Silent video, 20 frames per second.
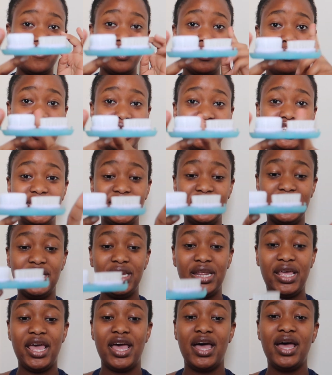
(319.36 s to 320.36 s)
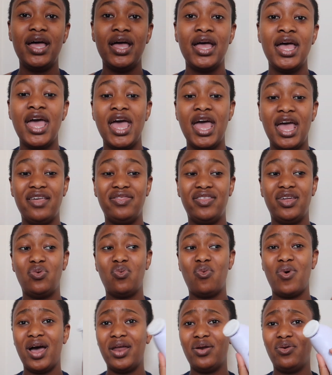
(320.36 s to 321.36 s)
of the brushes in here and
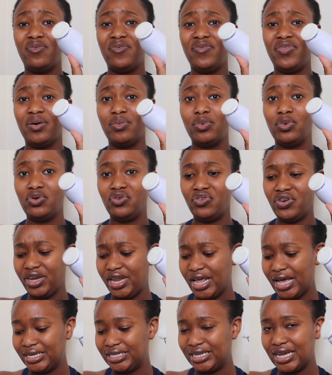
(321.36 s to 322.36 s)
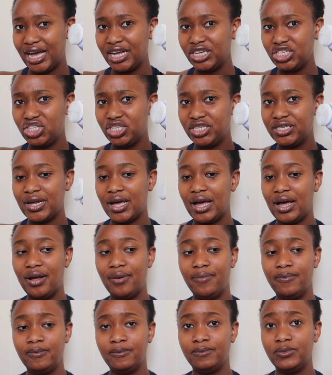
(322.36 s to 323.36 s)
then one of them already attached
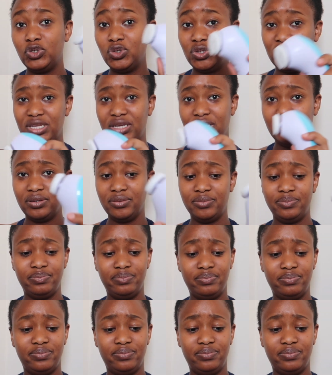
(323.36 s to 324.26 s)
um to the